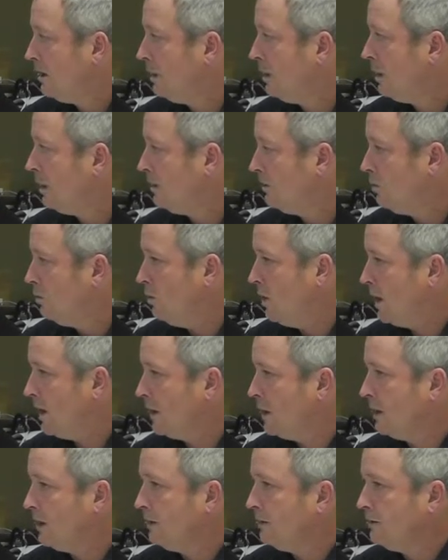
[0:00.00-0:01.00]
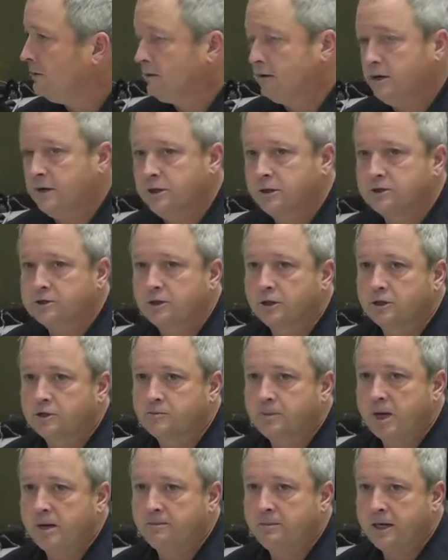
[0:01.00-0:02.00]
uh, where the district
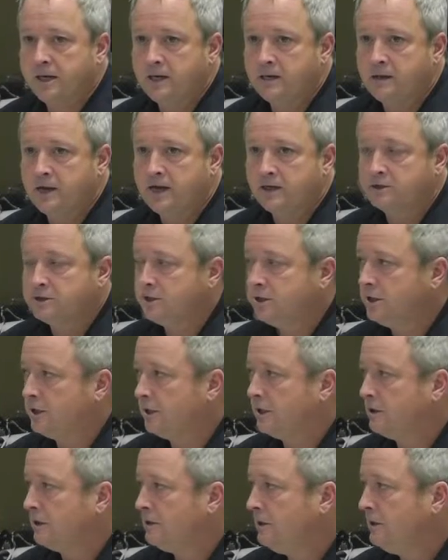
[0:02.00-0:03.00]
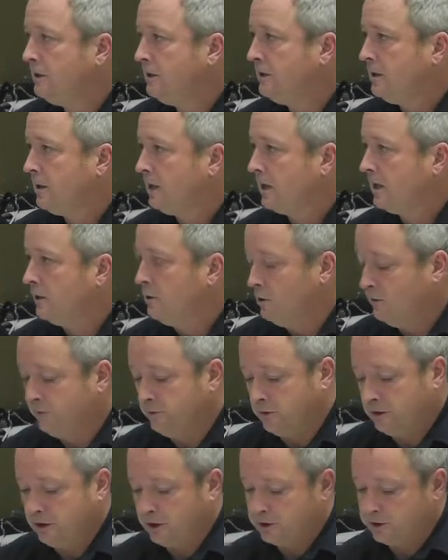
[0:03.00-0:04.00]
spent money last year, and
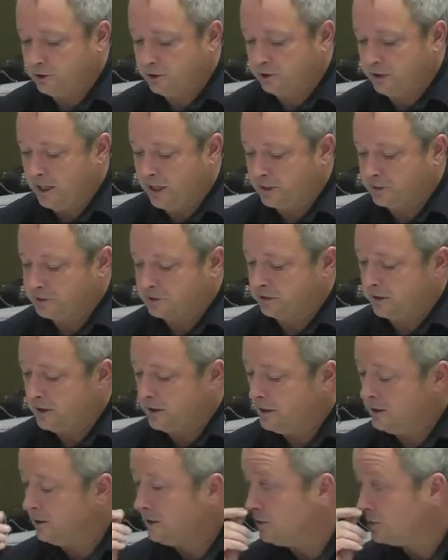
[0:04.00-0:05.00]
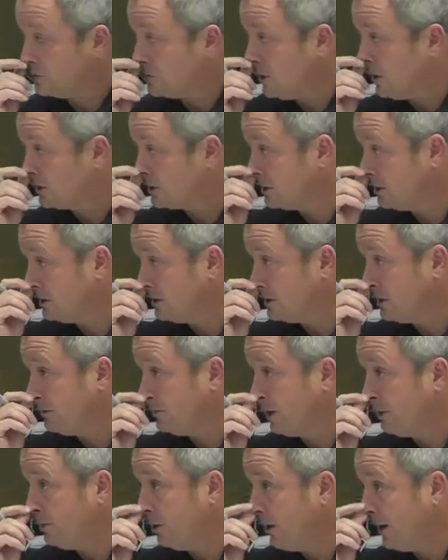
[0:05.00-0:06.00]
hopefully it should answer any of those questions that
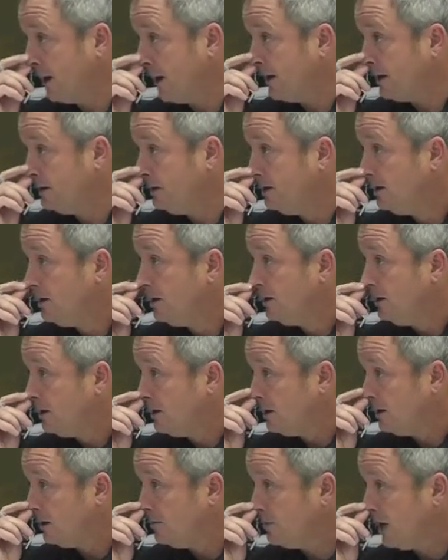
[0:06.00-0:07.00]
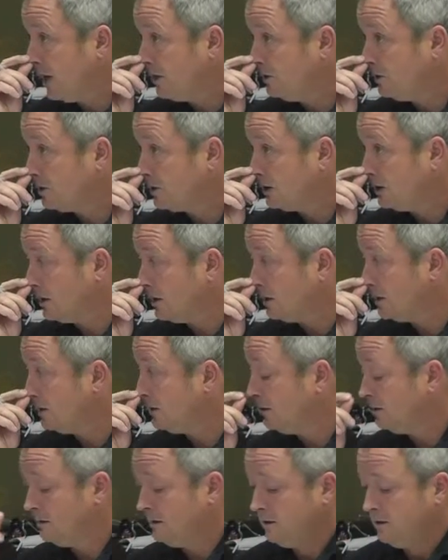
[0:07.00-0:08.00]
people had about
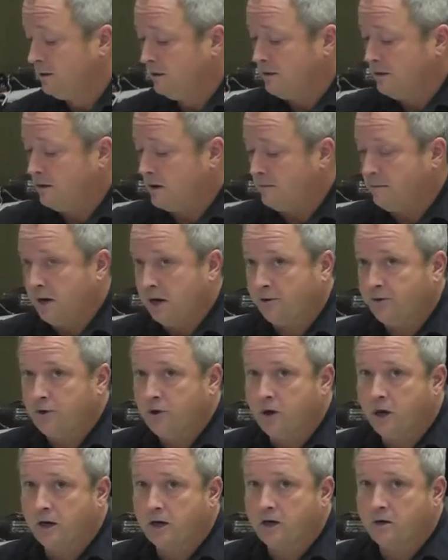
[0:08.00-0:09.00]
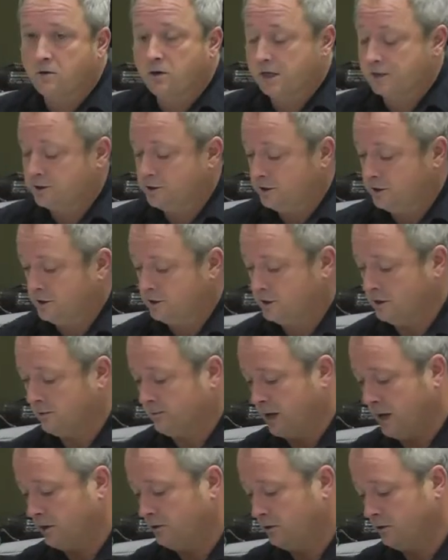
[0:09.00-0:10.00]
uh, about the audit questions and
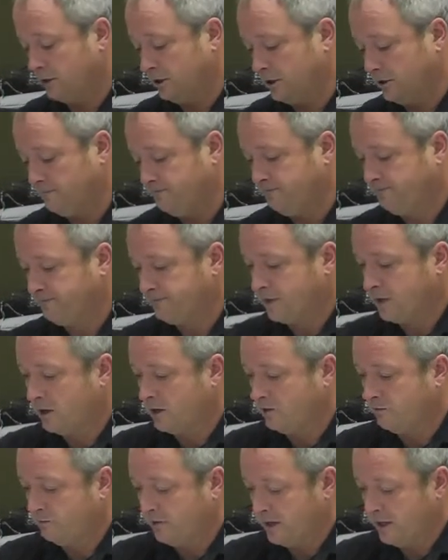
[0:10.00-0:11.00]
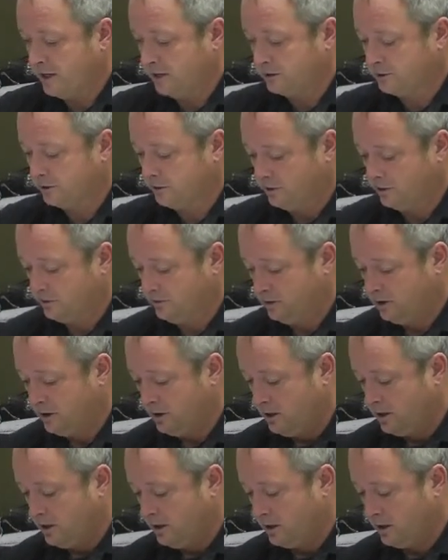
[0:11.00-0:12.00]
about um, our financial
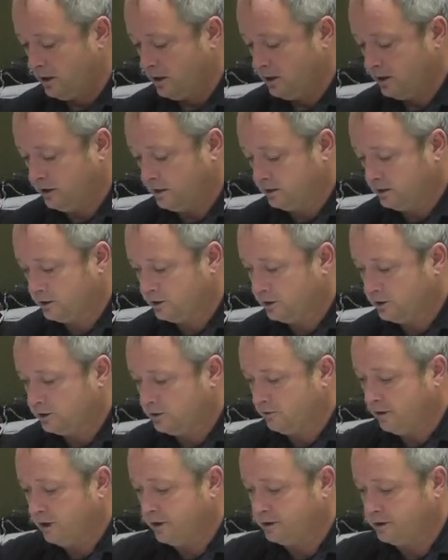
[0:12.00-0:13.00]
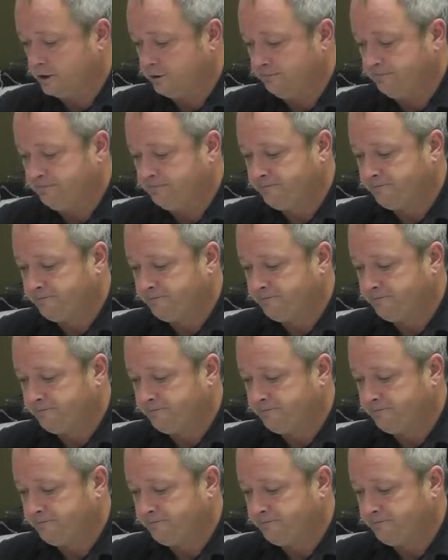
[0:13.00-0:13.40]
uh, situation.